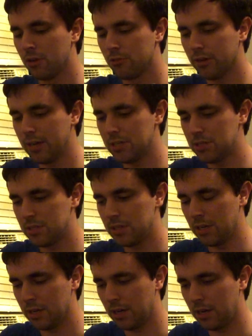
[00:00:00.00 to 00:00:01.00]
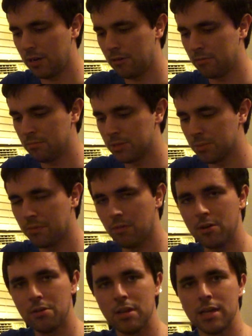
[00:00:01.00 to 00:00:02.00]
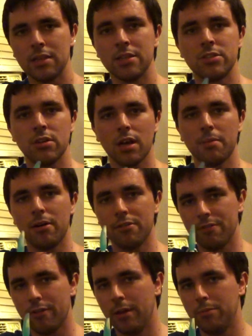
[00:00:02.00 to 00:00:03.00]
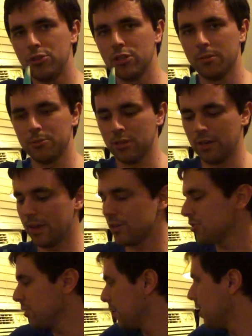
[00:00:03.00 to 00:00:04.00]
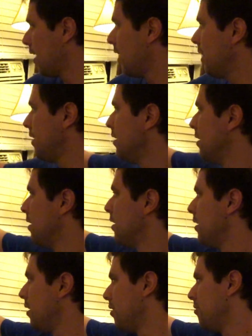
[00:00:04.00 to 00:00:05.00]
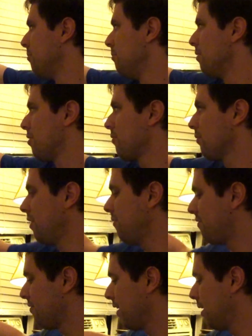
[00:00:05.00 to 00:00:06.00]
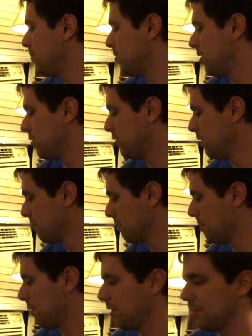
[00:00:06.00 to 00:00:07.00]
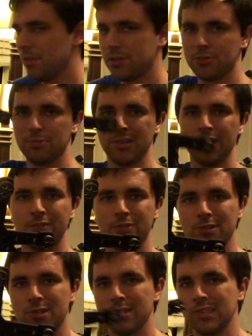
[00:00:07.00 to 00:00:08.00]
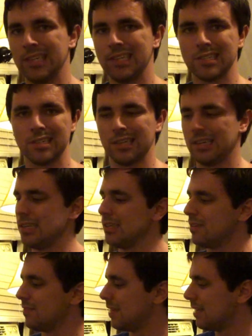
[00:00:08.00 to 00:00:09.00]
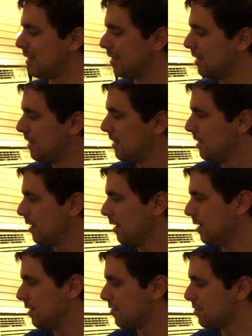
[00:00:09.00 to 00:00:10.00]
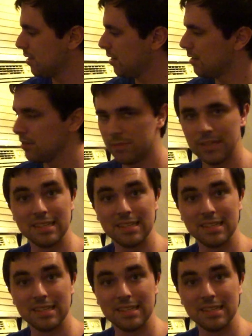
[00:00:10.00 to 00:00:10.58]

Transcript: racing. Um, so before I do that, let's talk about frame geometry. I've actually got um, three frames here. Two of them are built. This one, unfortunately, is kind of a uh, in a state of